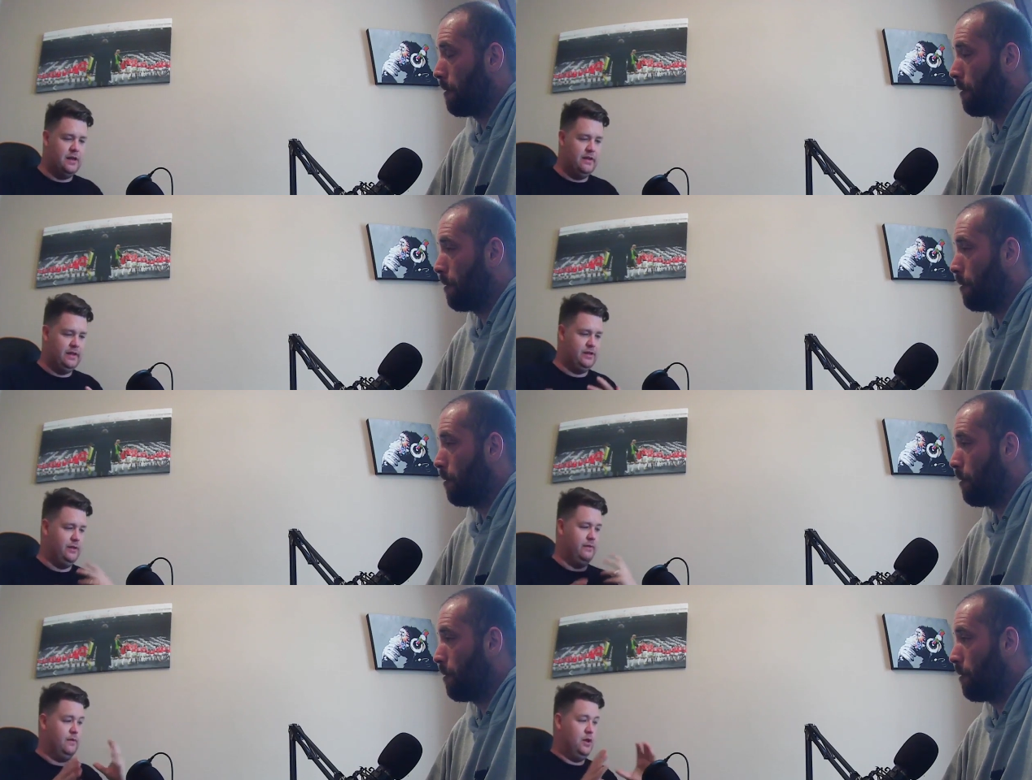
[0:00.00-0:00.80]
Speaker 1: like this,
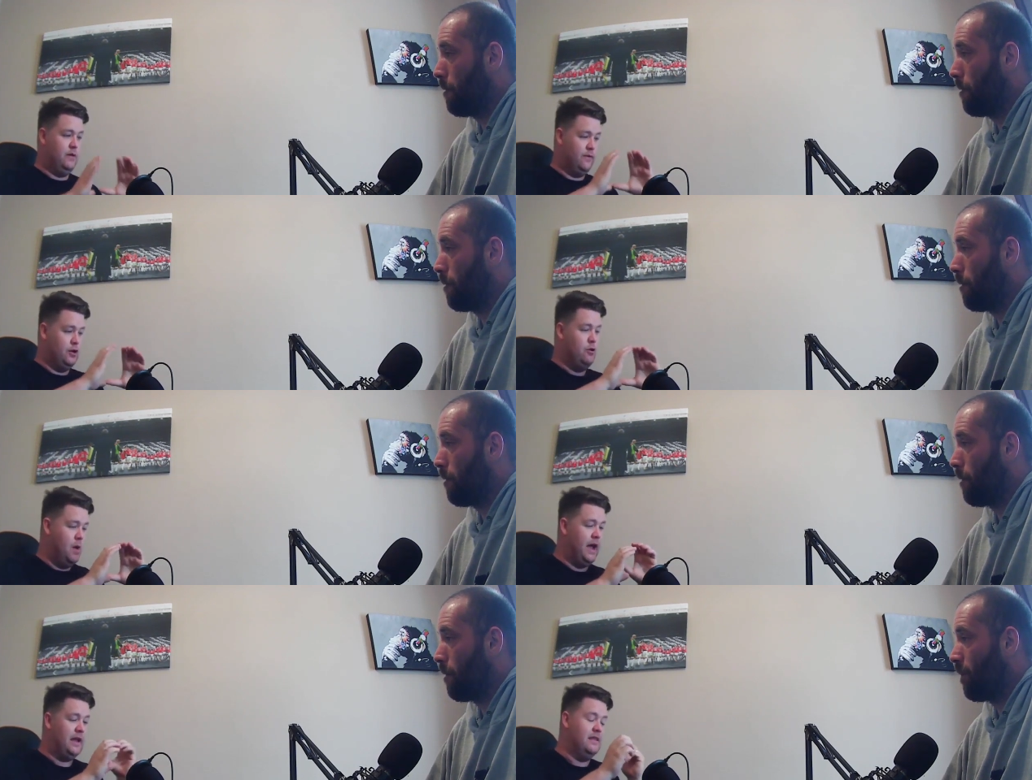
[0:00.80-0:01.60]
you've you've got your
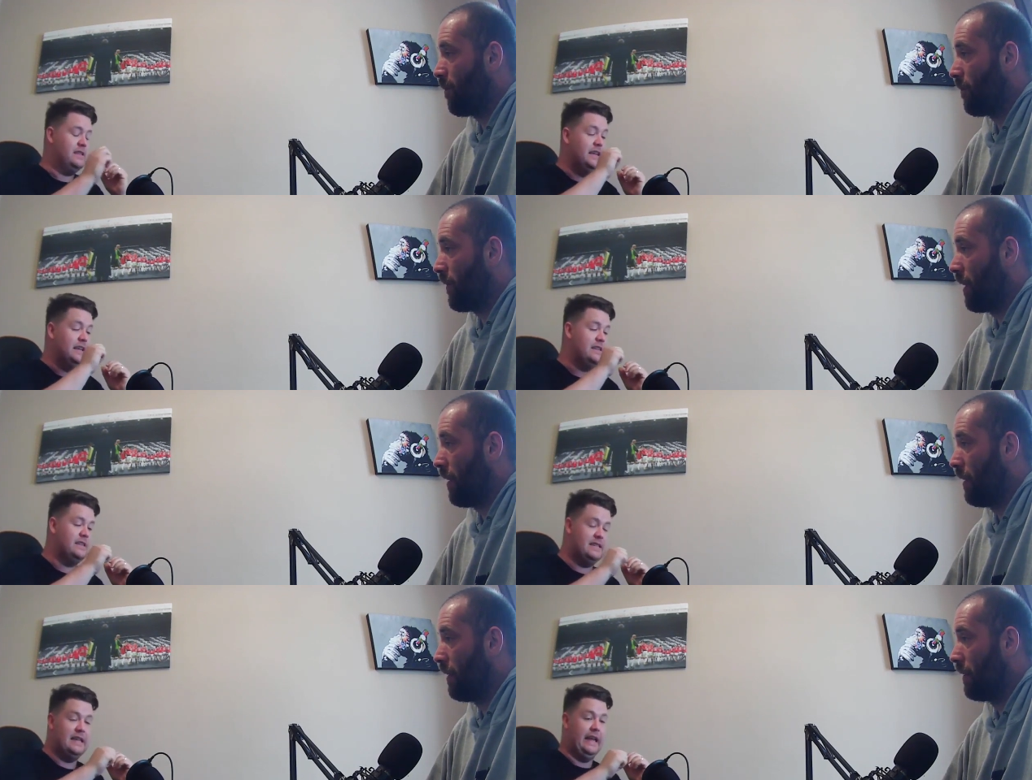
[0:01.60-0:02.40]
mic and the singer's
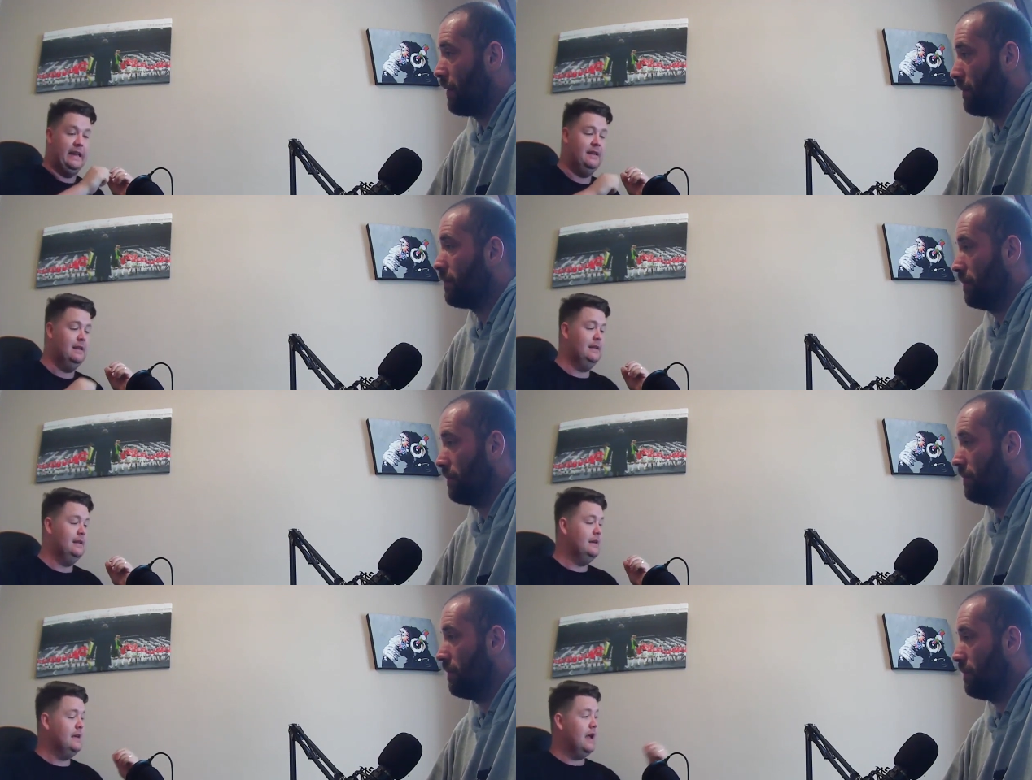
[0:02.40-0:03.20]
singing, mm.
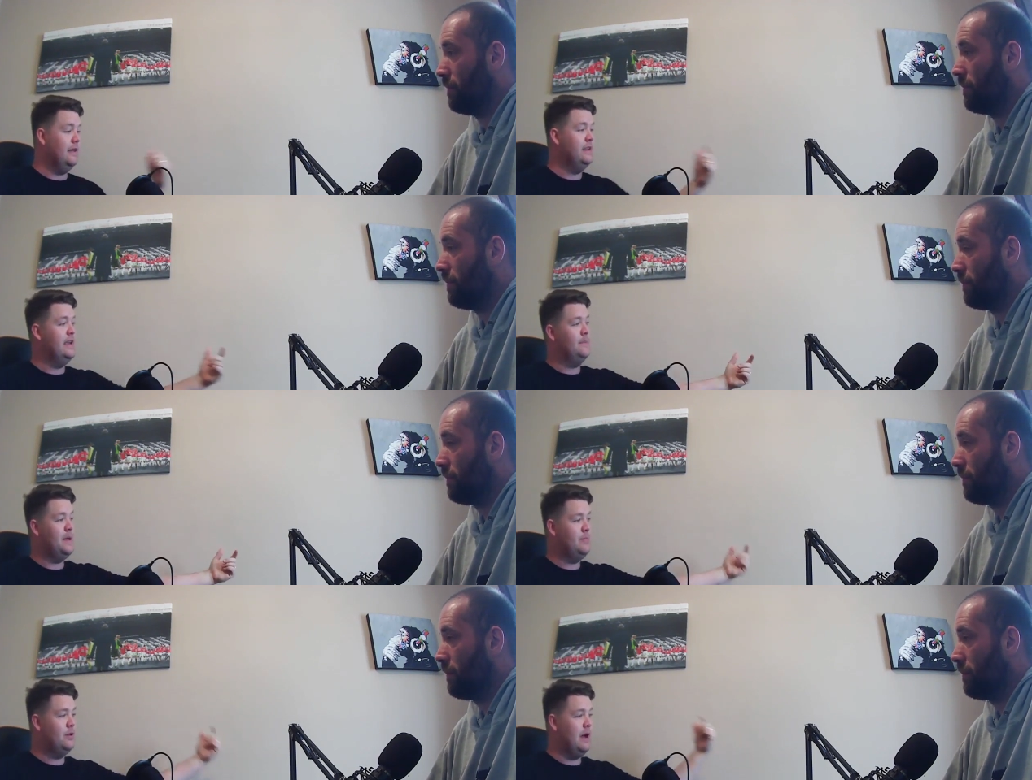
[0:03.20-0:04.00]
and then you get
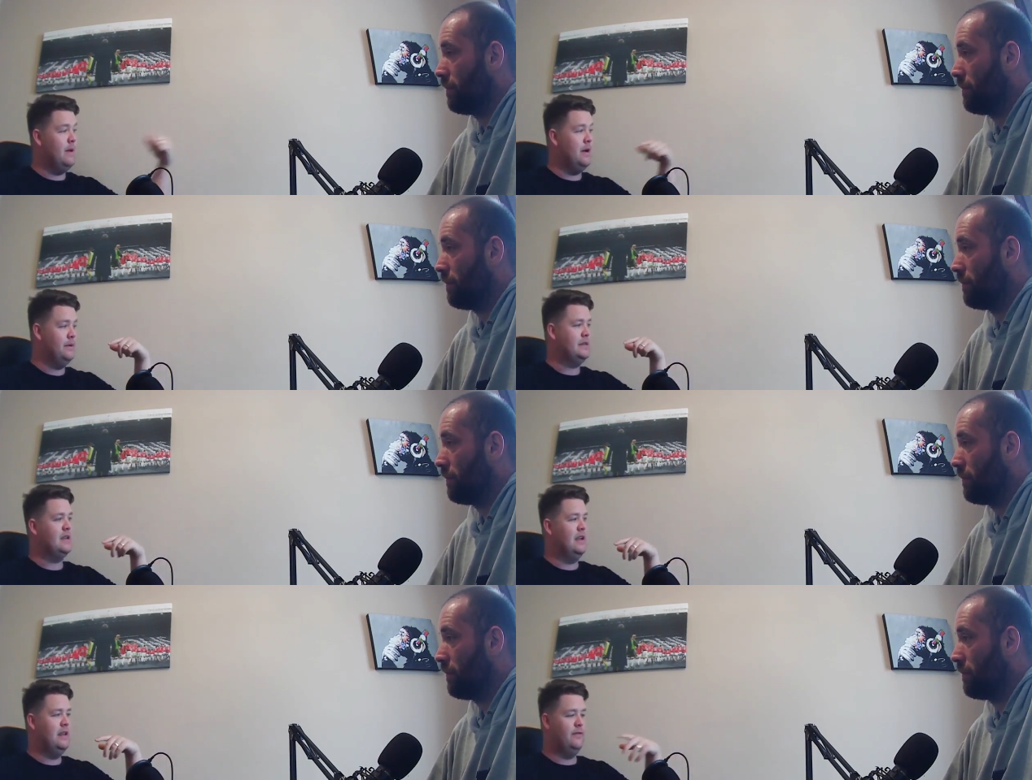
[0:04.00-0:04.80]
people come up and it's
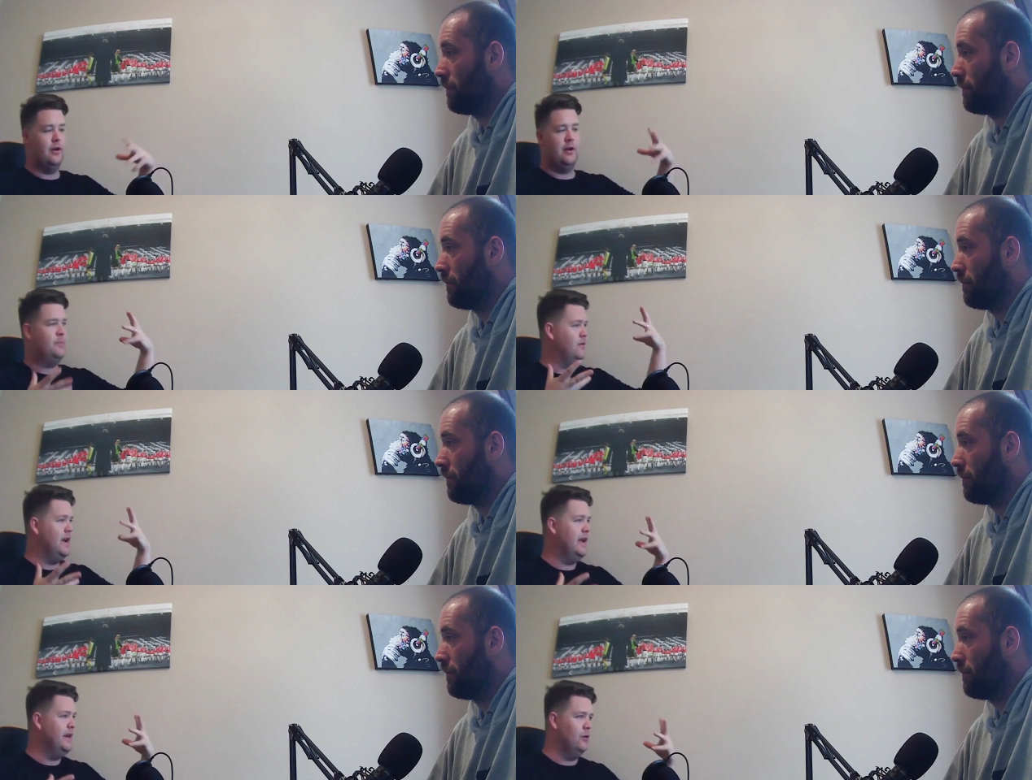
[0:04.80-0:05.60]
like living on a
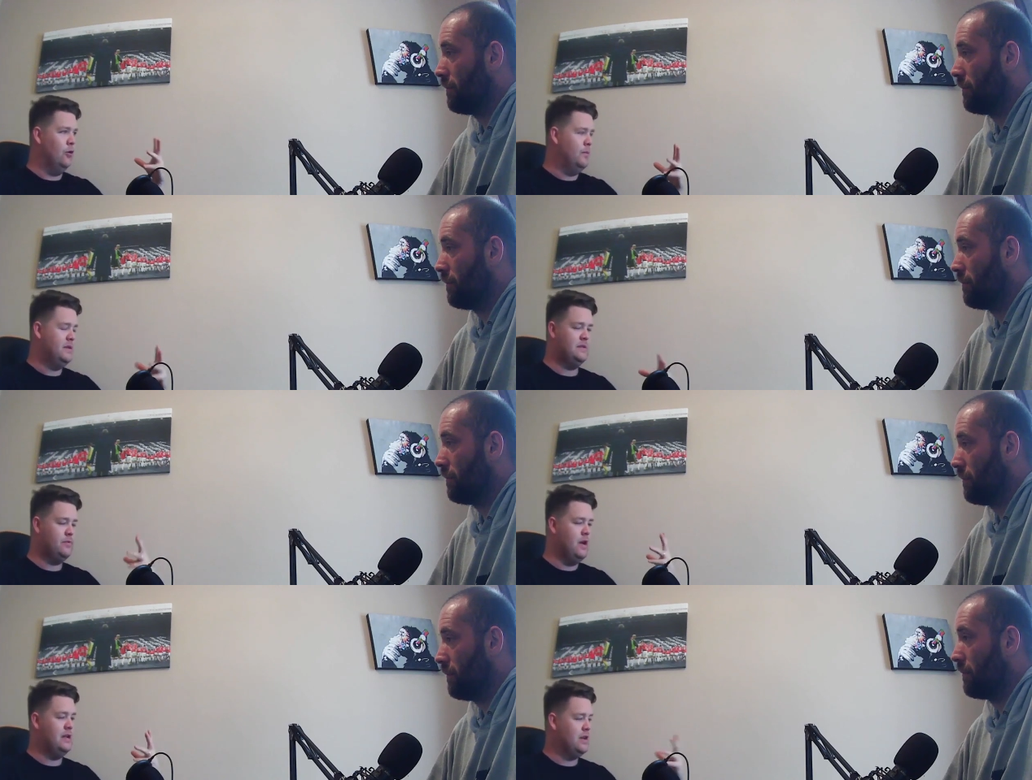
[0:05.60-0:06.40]
prayer or Mr.
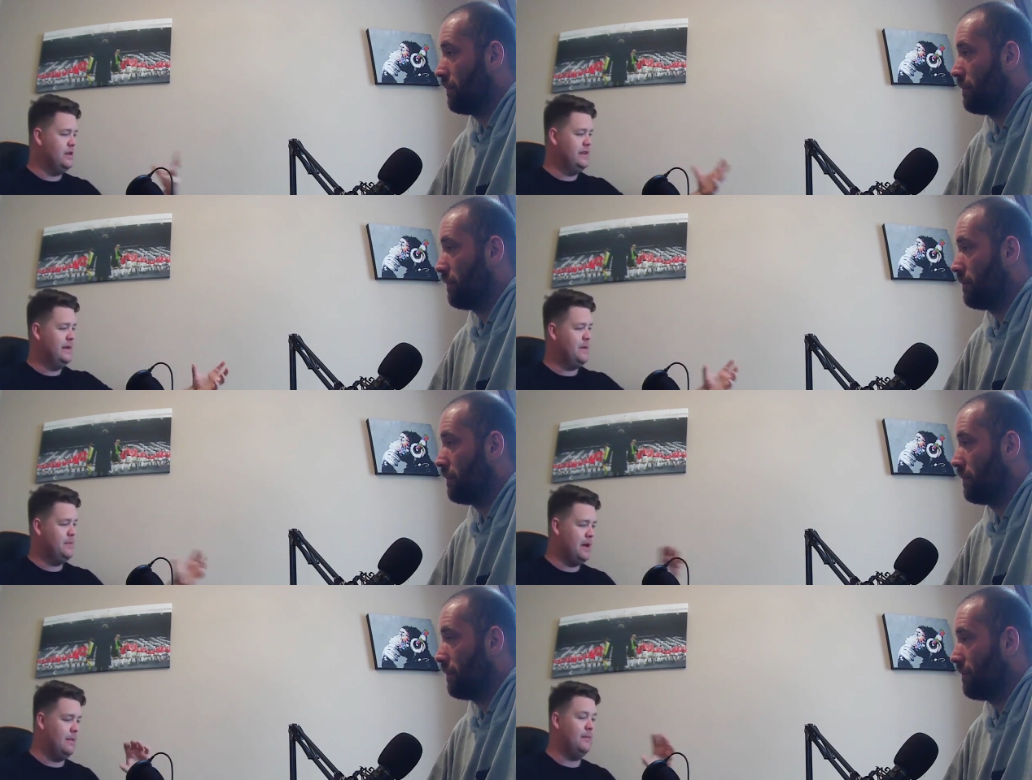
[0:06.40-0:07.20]
Brightside, and you get people
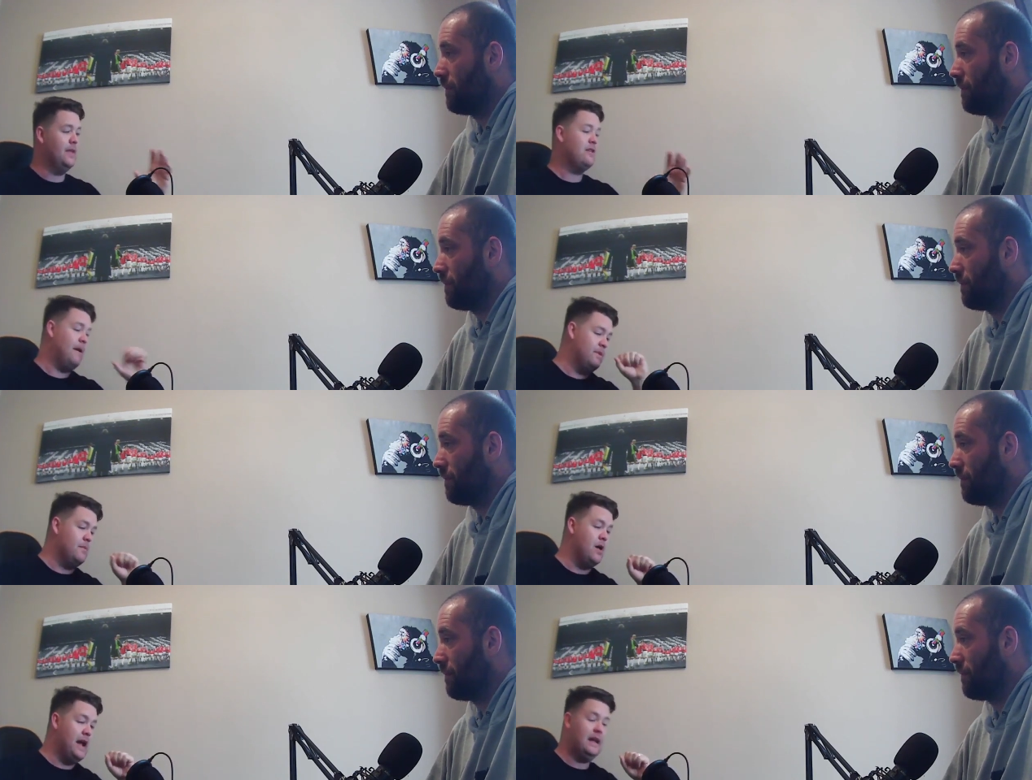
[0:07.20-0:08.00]
come up and they grab the
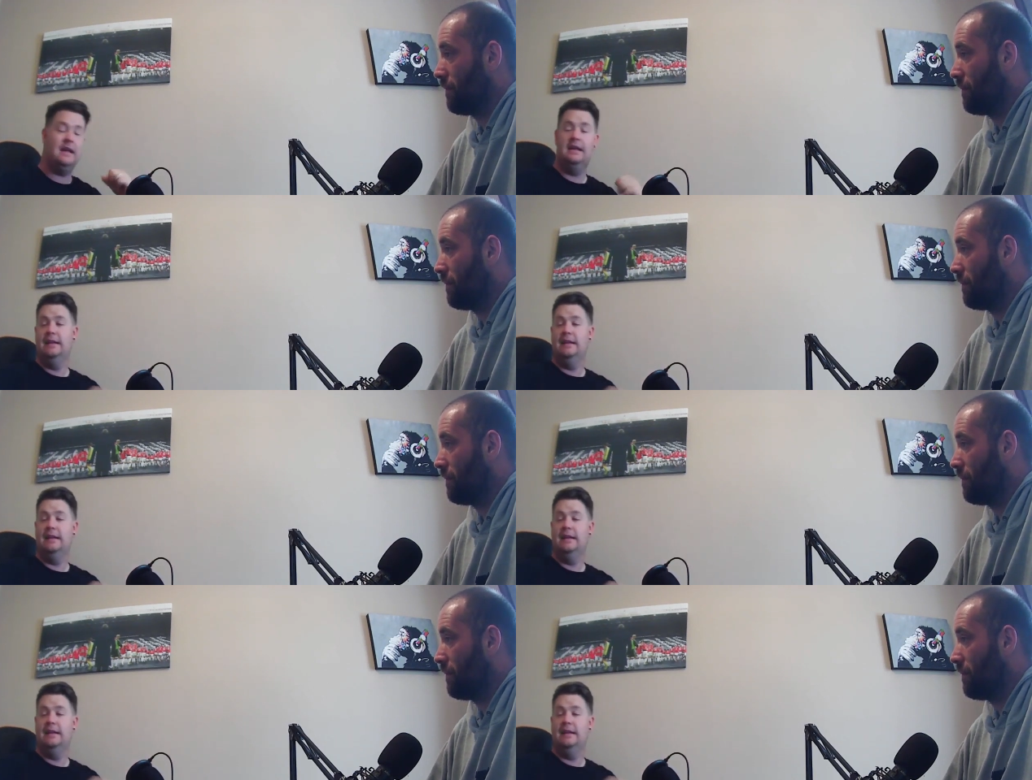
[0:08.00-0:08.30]
mic.